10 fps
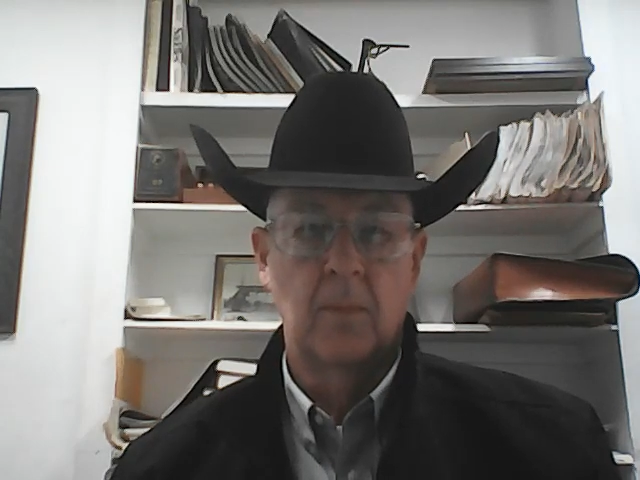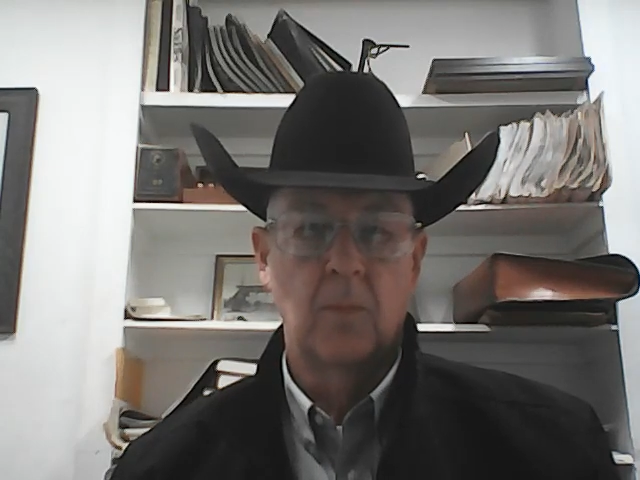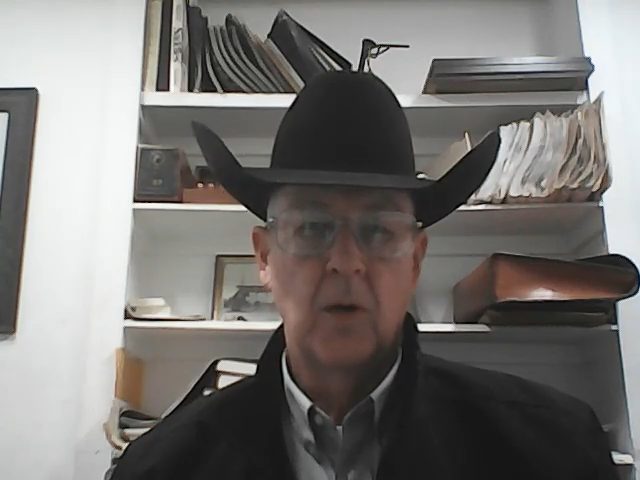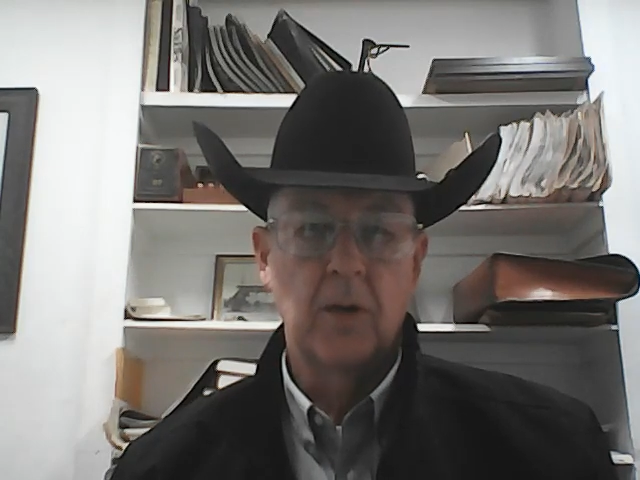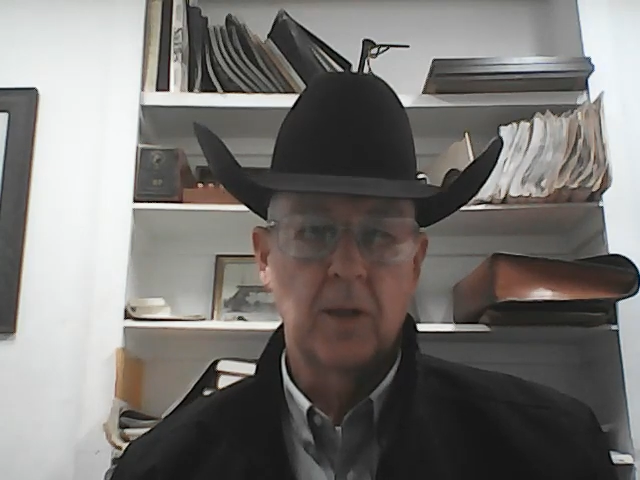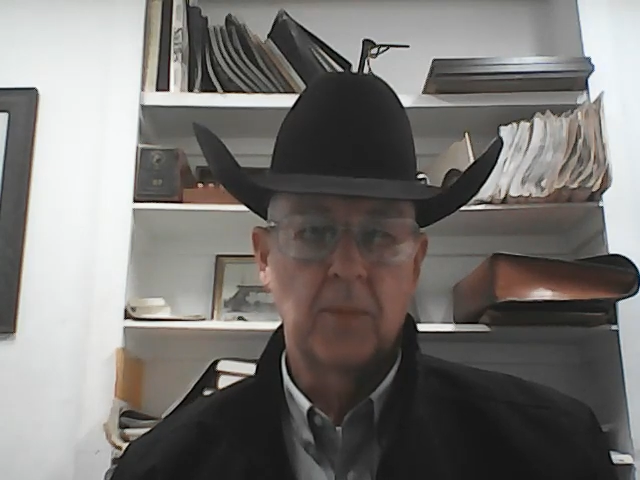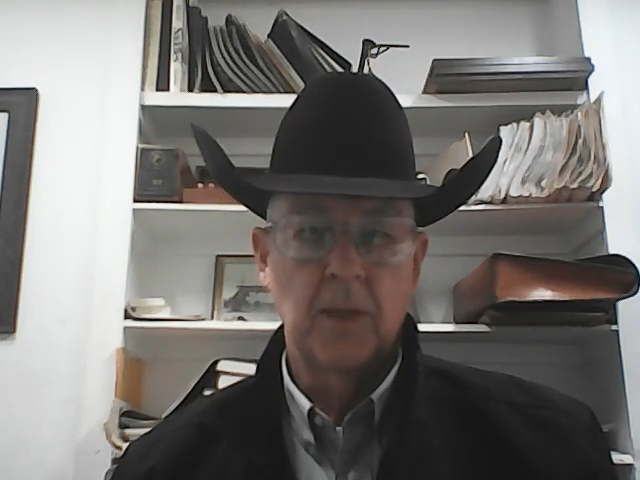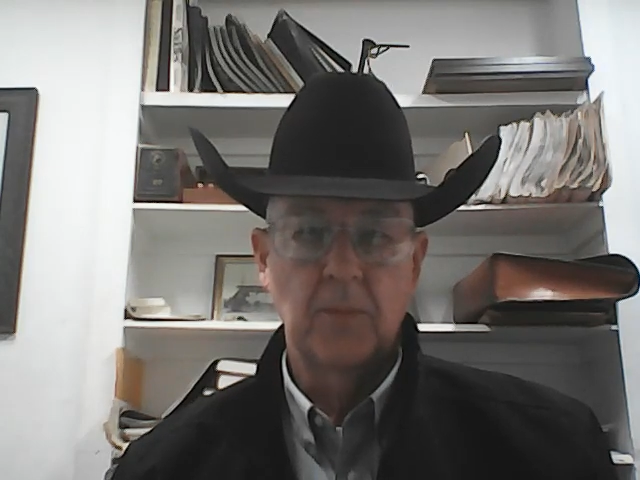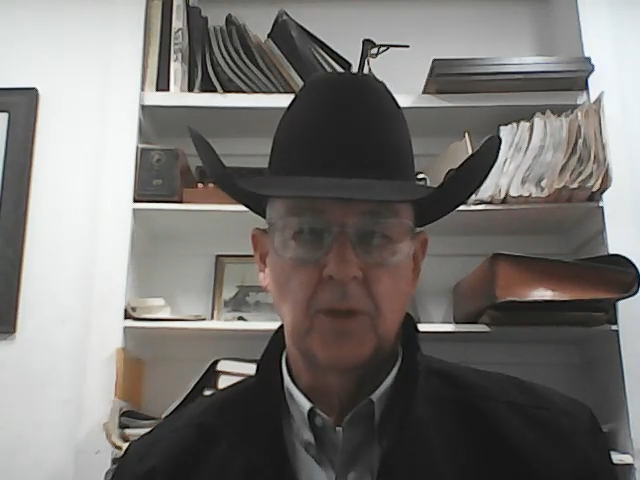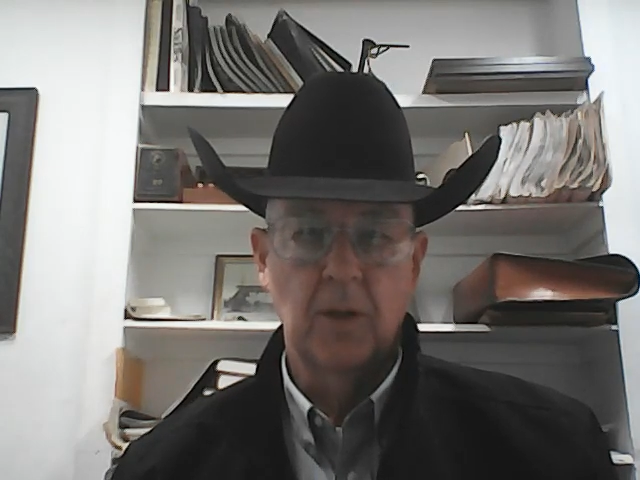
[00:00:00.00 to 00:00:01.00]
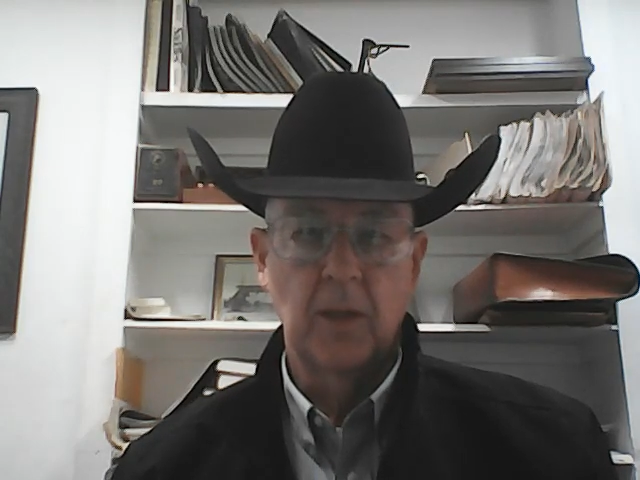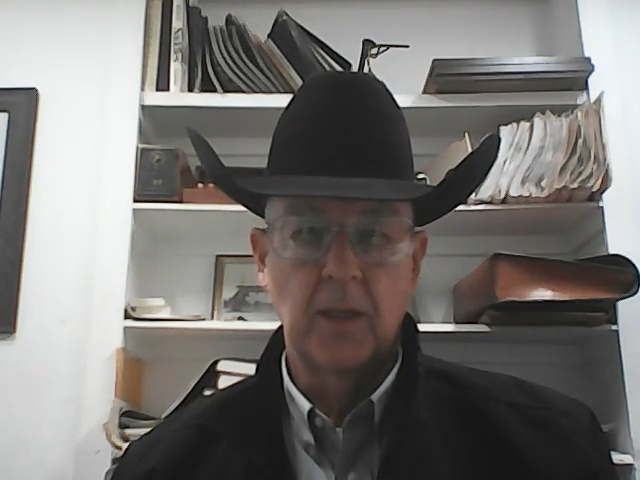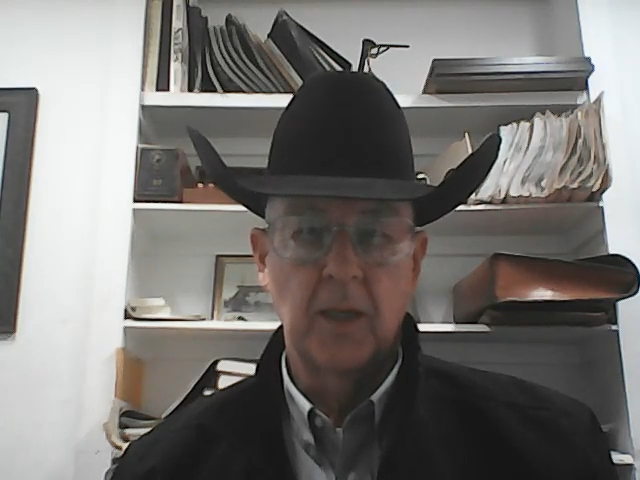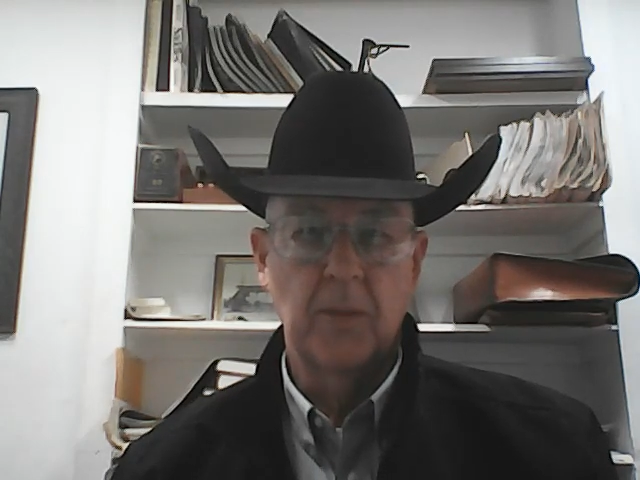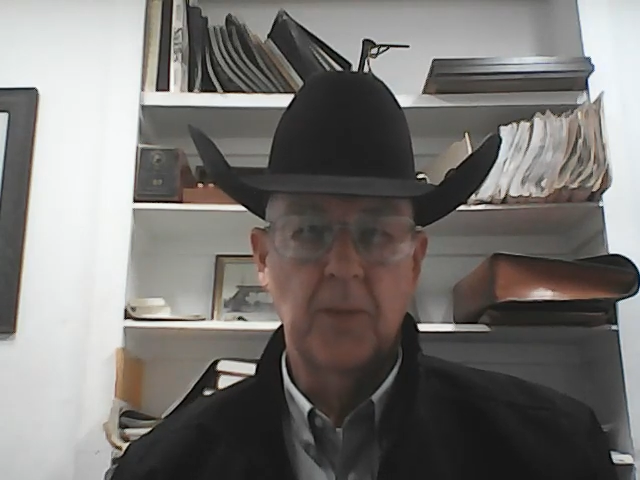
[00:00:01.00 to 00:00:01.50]
Welcome, I'm Charlie
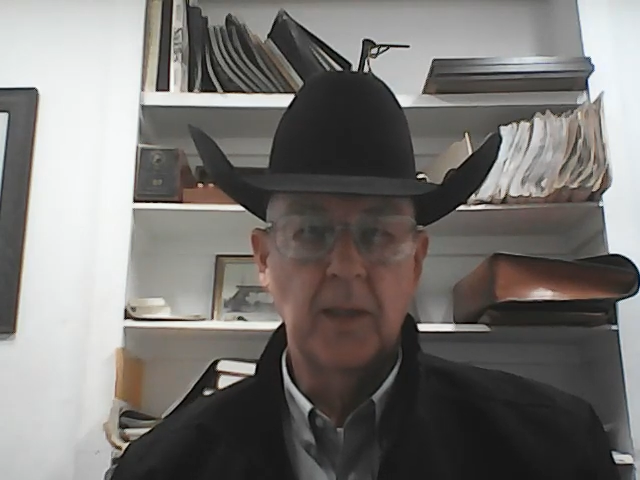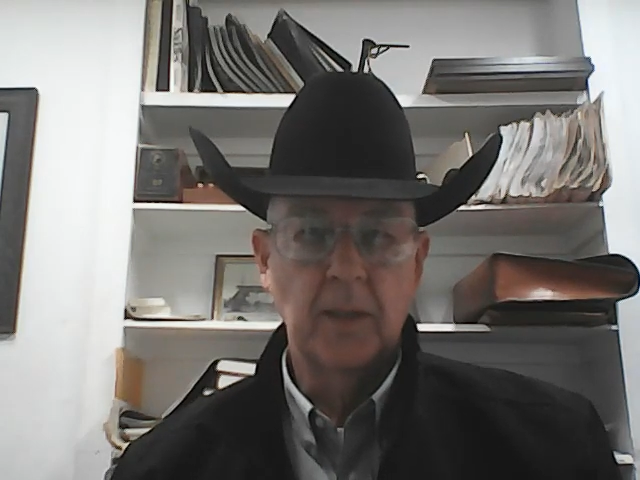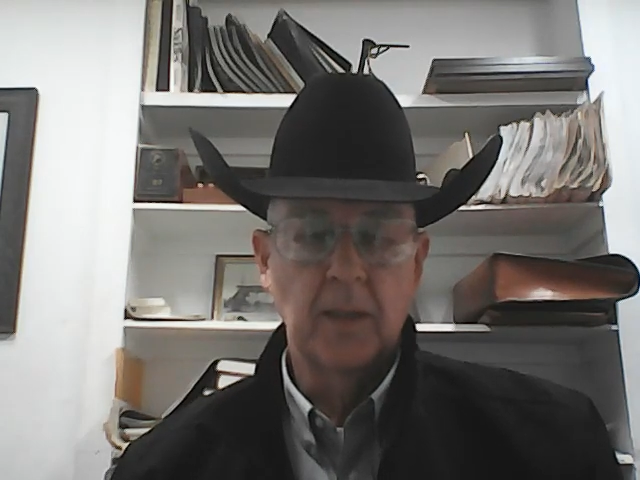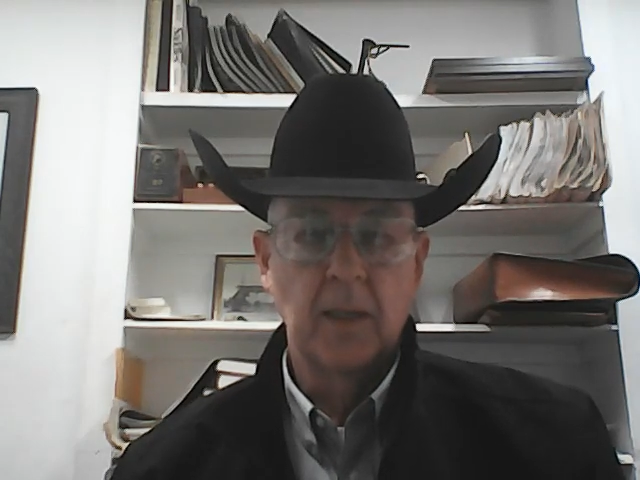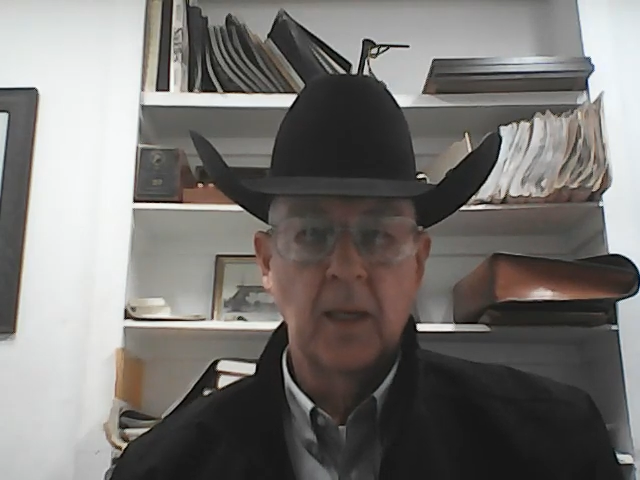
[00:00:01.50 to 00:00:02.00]
Kaupke.